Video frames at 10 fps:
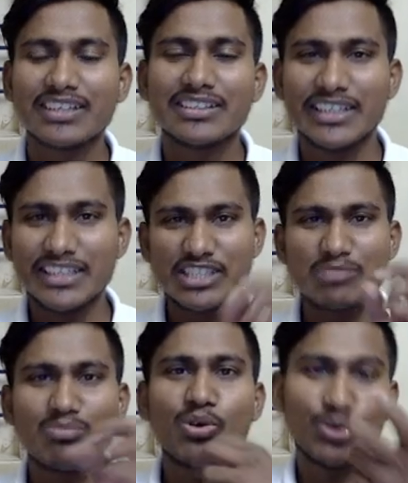That is
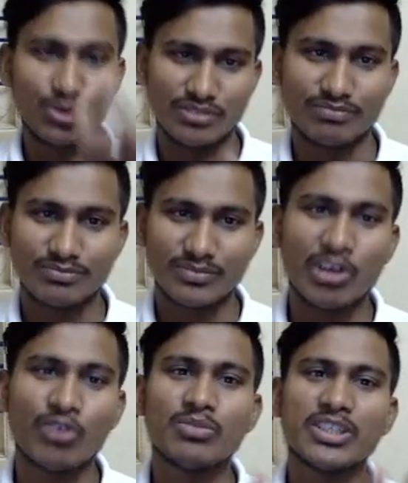more.
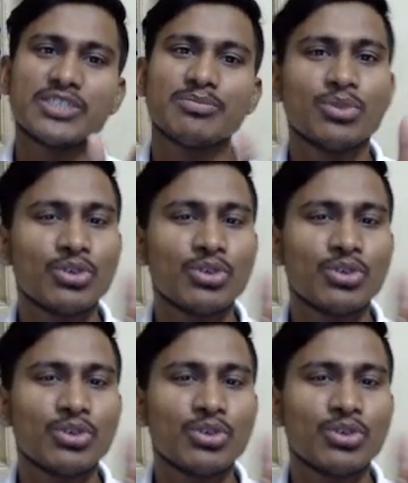How much more